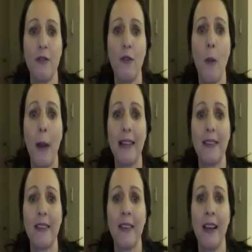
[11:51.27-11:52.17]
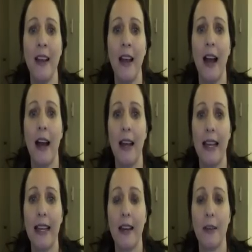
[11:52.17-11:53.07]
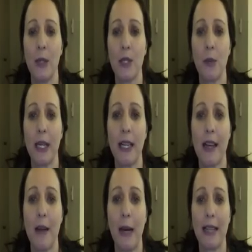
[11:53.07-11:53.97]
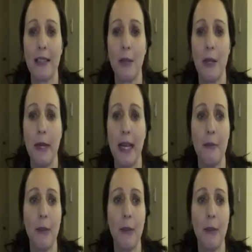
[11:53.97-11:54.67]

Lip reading: formats here, which we're going to come back to in a minute.